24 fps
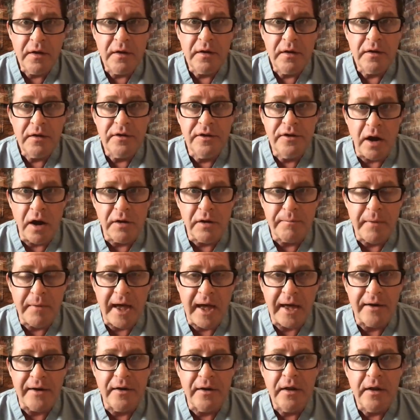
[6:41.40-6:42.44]
young
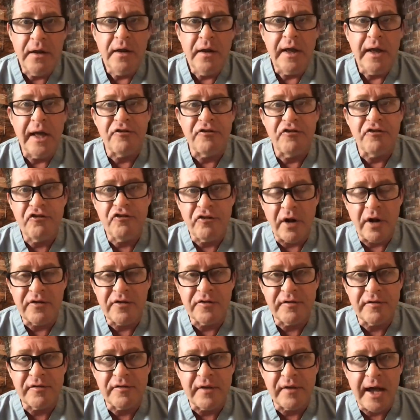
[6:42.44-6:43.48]
men, it
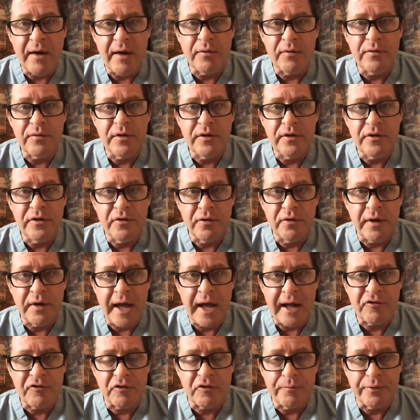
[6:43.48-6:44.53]
shuts down your
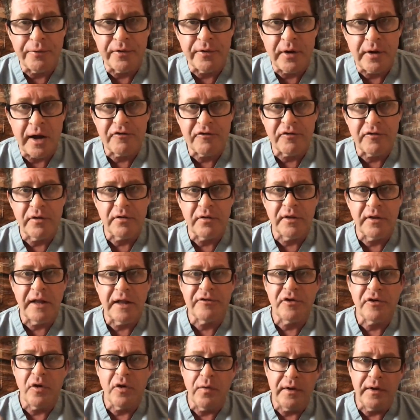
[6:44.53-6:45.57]
natural production.
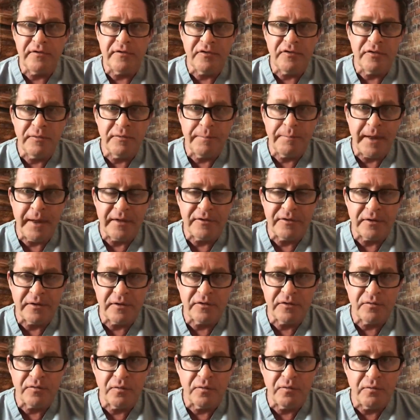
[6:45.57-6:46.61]
Let's go into the
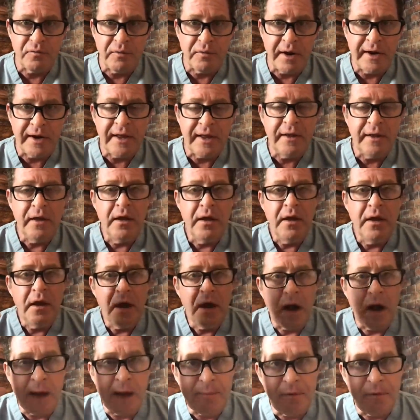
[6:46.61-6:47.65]
basics. Ready?
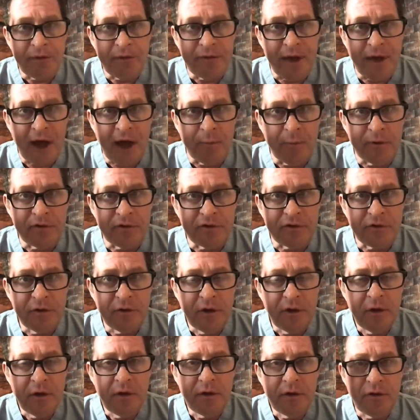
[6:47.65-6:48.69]
Hypothalamus,
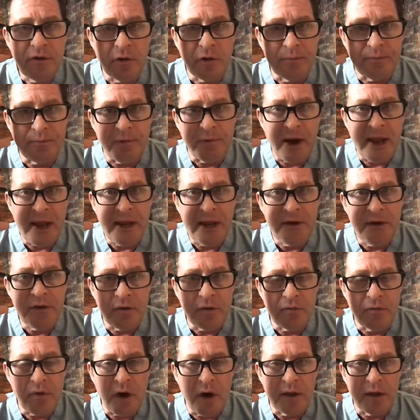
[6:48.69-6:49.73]
your brain
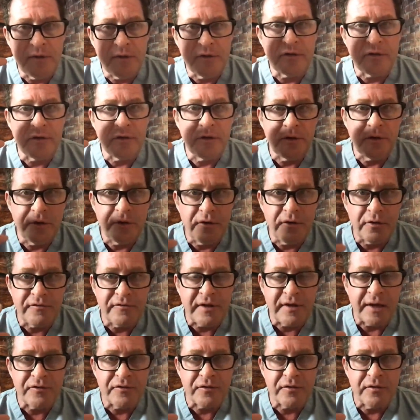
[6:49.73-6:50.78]
runs your
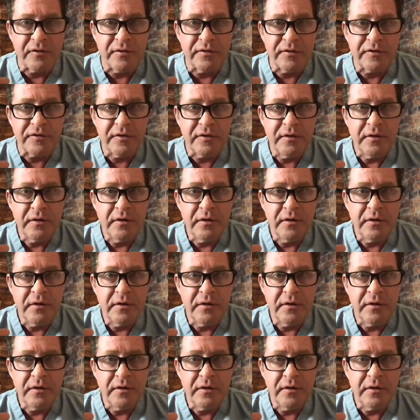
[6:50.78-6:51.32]
testicles.